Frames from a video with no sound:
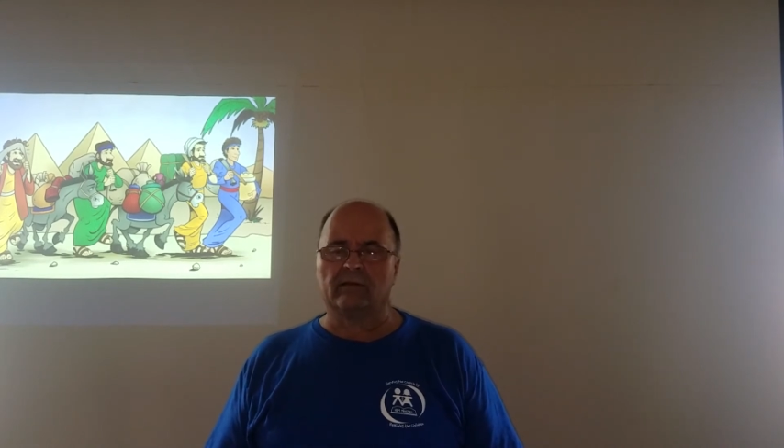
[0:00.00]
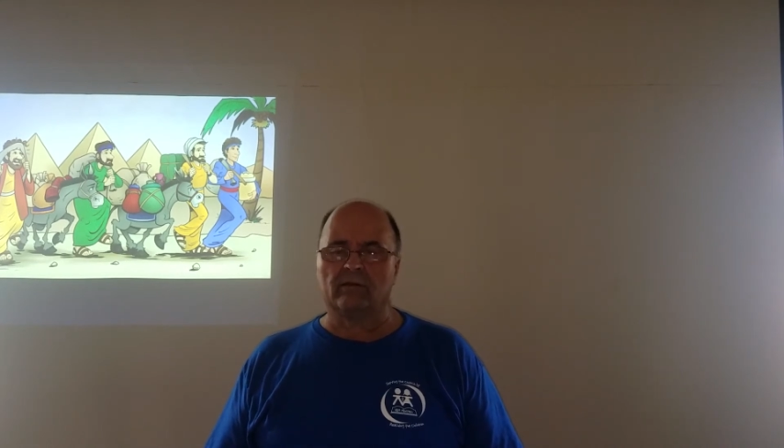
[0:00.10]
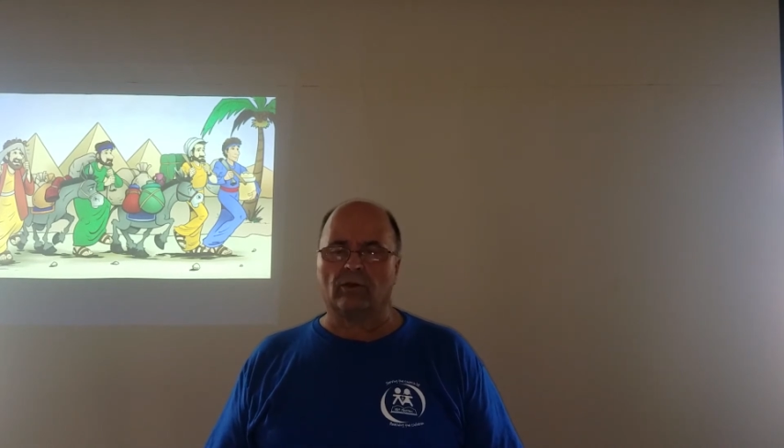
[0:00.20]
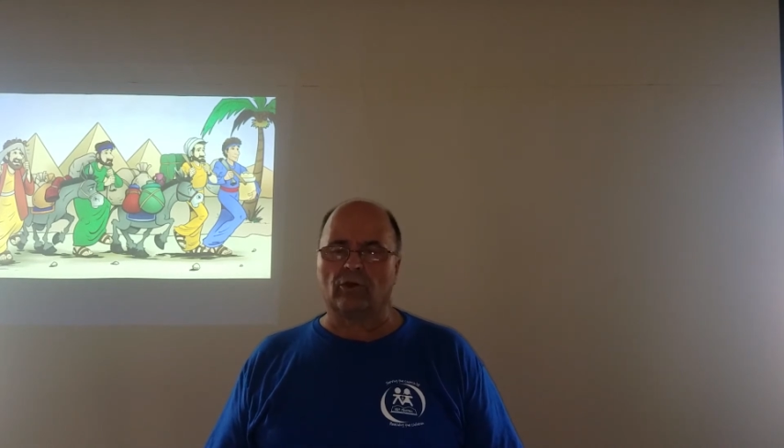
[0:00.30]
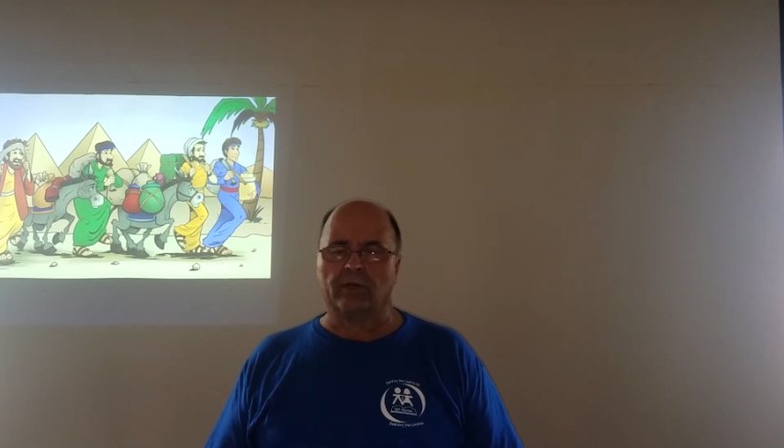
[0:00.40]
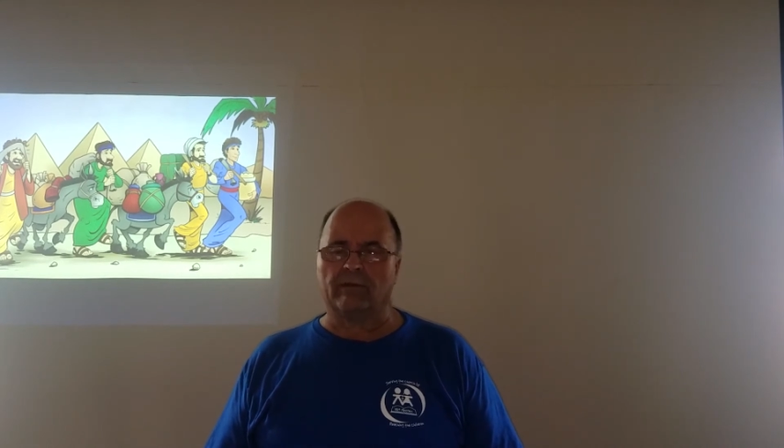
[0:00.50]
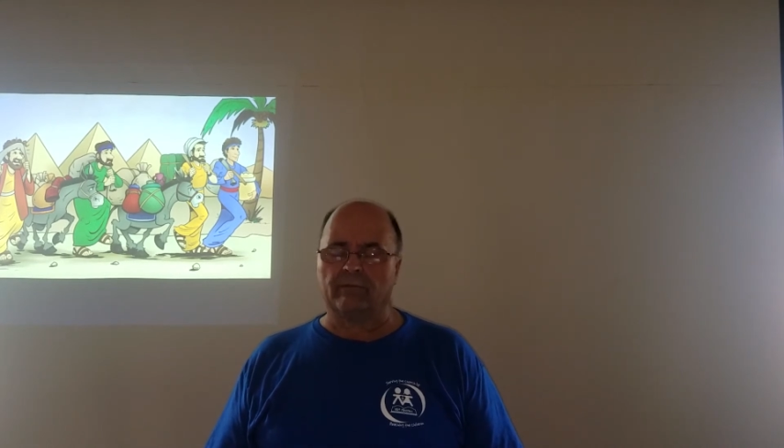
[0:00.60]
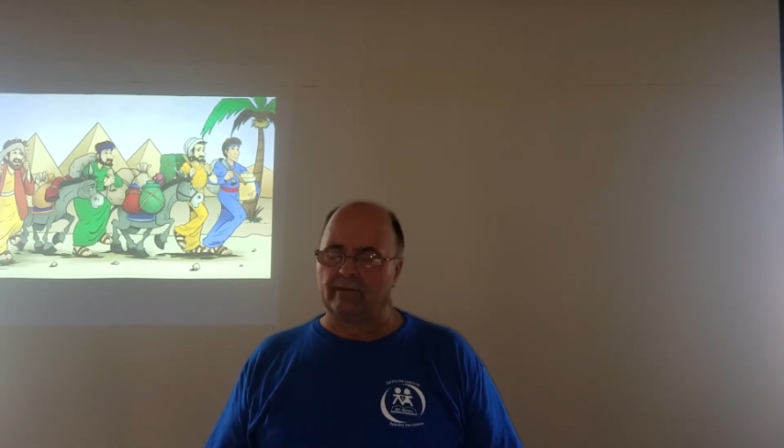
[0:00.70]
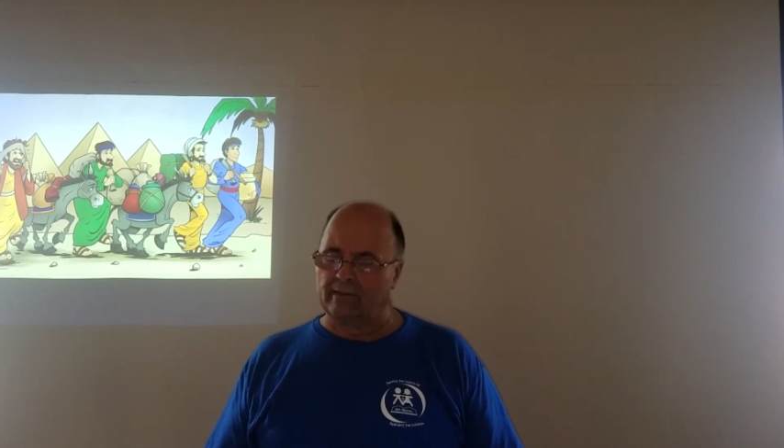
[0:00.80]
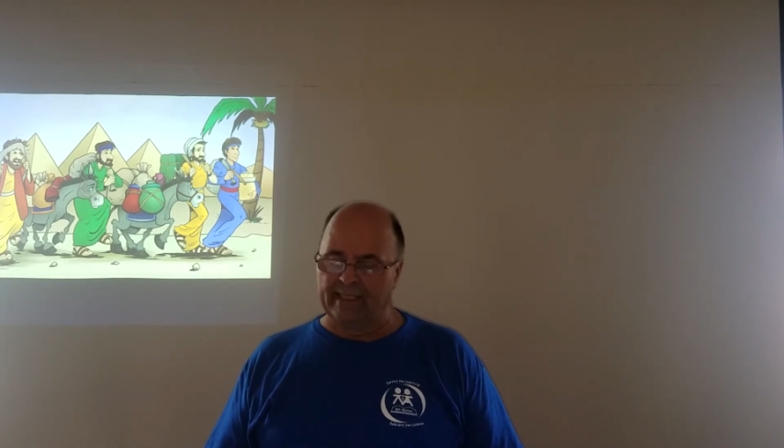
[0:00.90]
or go
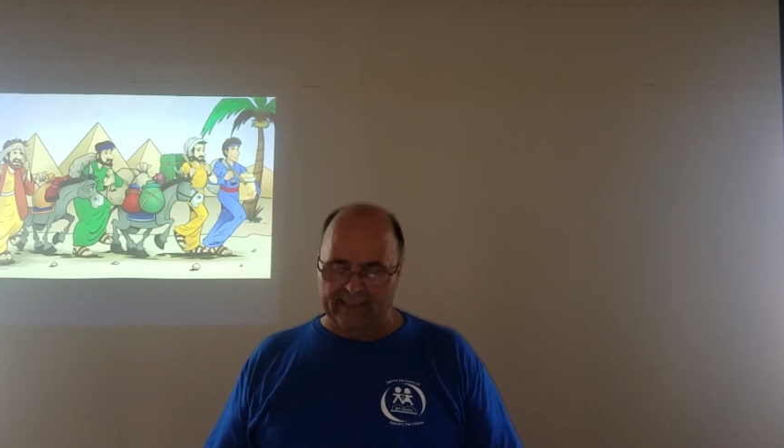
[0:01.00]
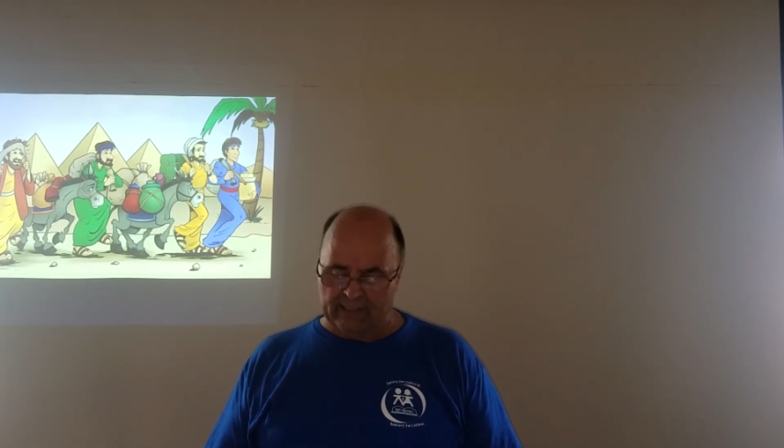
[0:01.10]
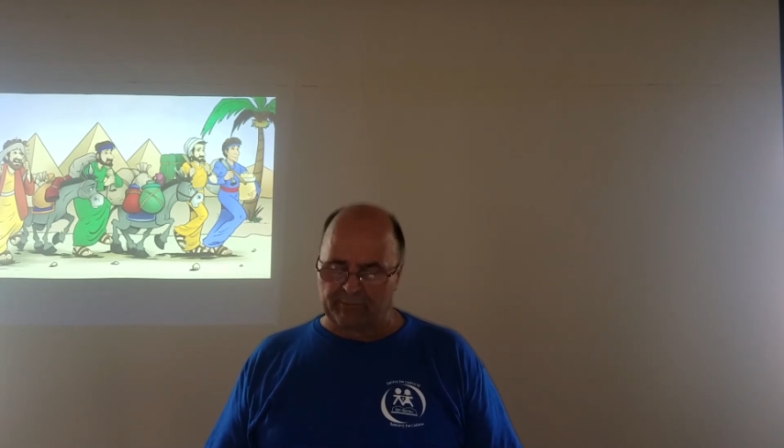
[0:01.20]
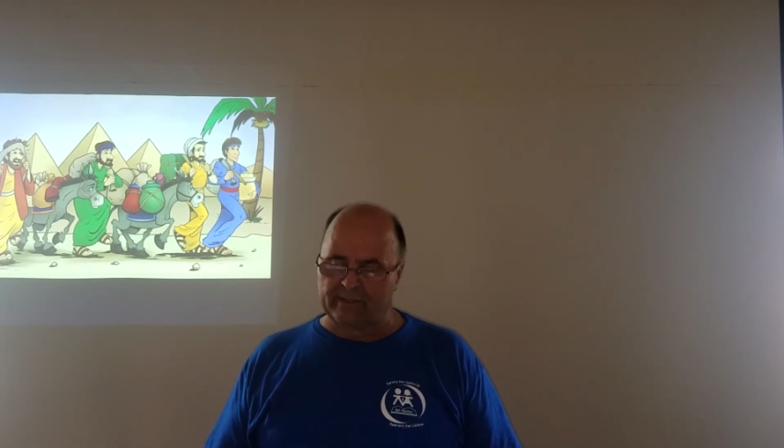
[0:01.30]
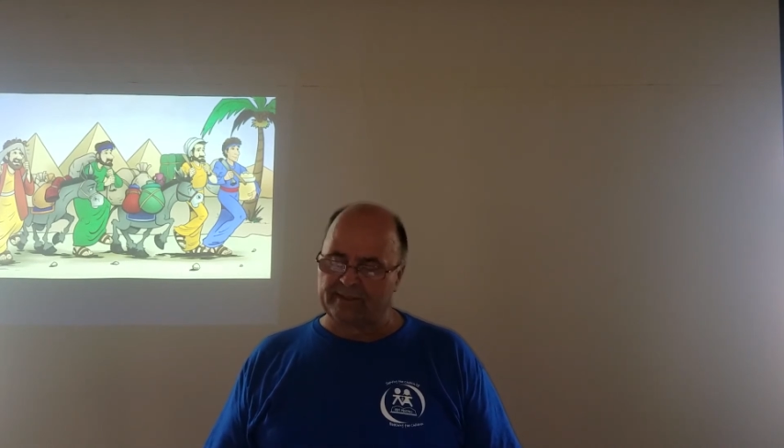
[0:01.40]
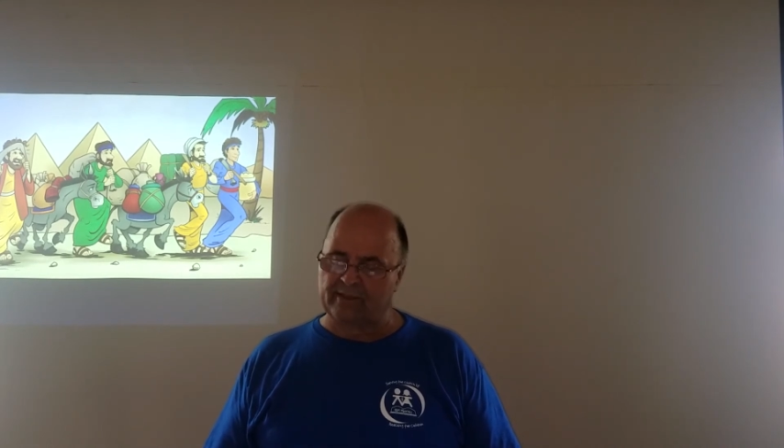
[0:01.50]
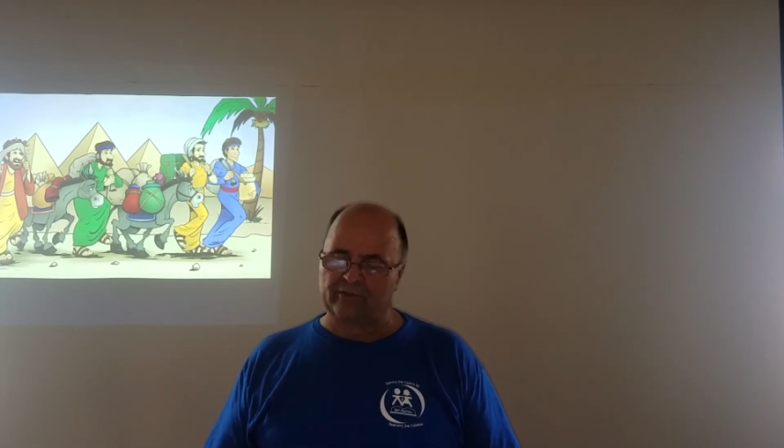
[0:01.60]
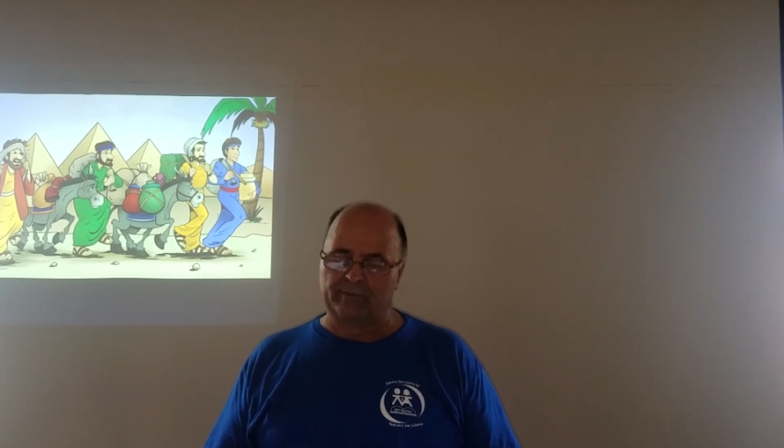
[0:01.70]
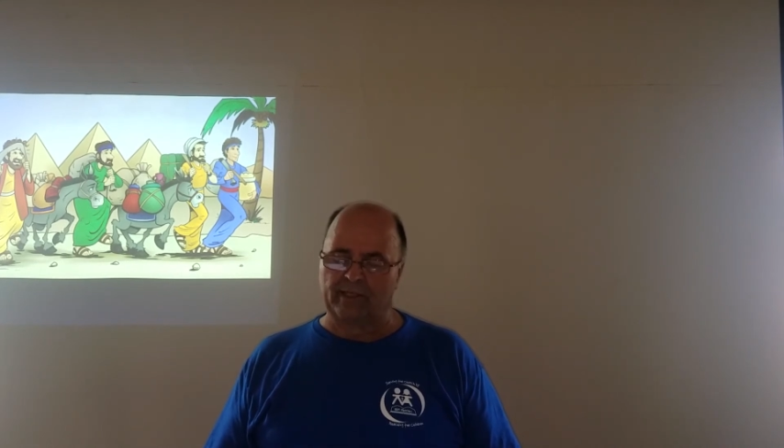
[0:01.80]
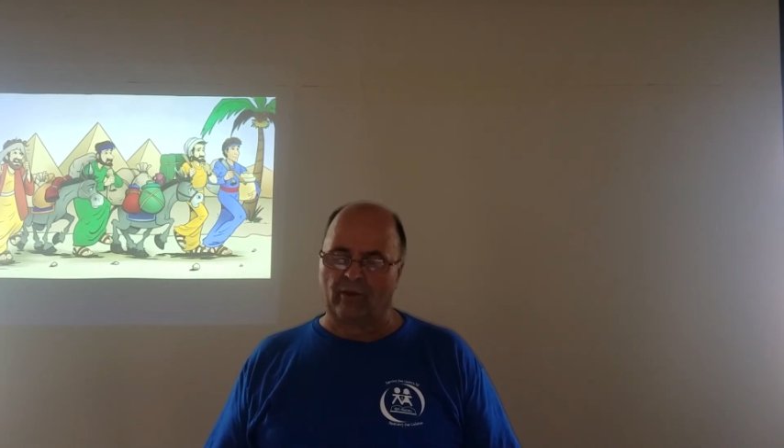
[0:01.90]
to Egypt,
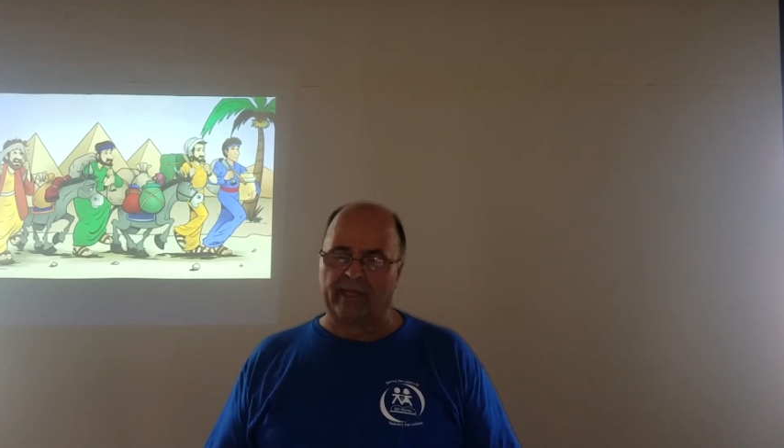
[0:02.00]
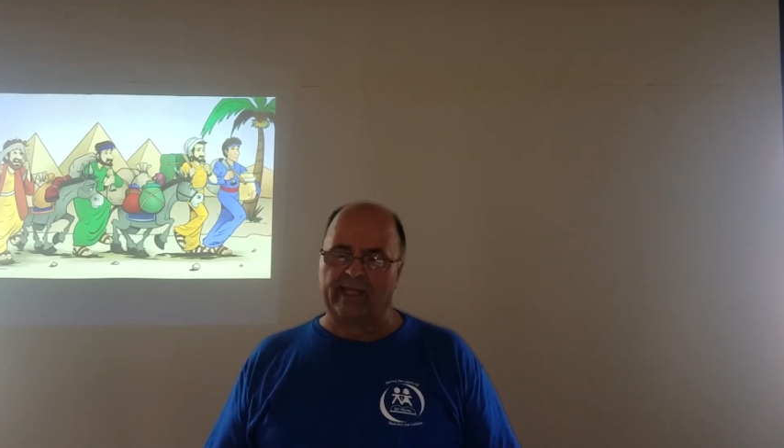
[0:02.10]
go to